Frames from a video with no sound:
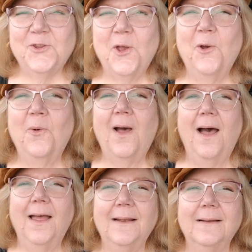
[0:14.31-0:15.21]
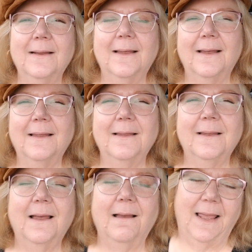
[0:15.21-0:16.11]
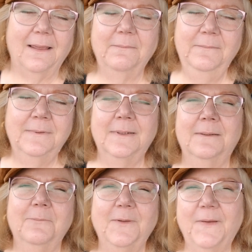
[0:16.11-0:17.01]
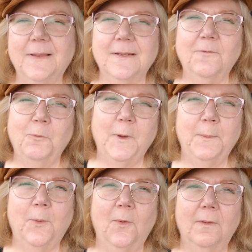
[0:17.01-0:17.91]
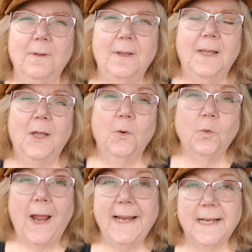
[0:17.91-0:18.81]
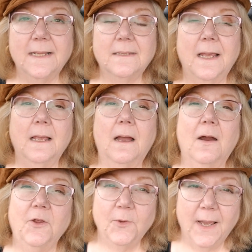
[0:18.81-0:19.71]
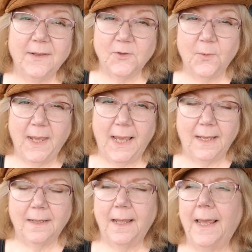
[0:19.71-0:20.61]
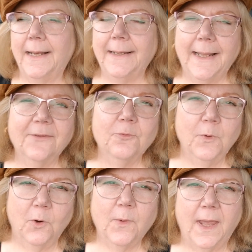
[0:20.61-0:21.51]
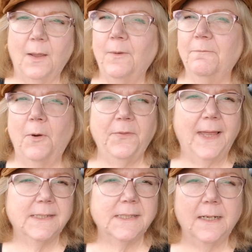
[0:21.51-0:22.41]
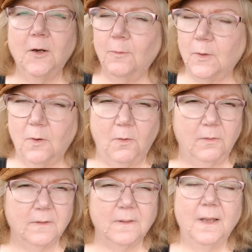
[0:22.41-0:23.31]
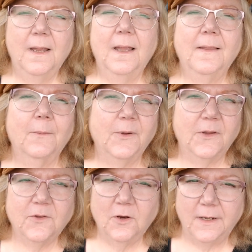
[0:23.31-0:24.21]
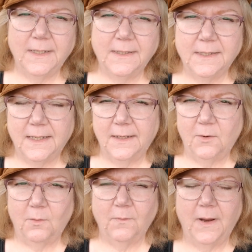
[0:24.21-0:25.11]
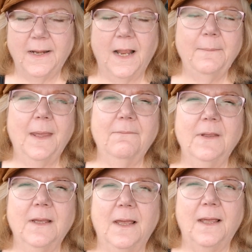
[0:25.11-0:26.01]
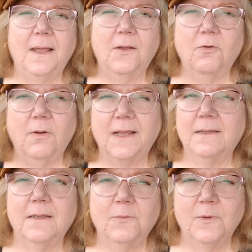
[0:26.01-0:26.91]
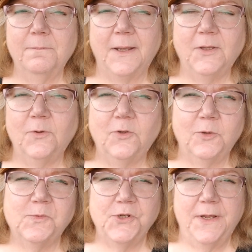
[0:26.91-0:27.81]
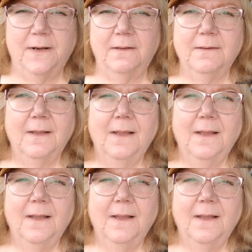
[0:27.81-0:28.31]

So on, uh, okay, we've had several people write and say, are you guys okay? And yes, we're okay. We've both had terrible colds that we're just starting to get over, and I'm having a crisis with my YouTube channel.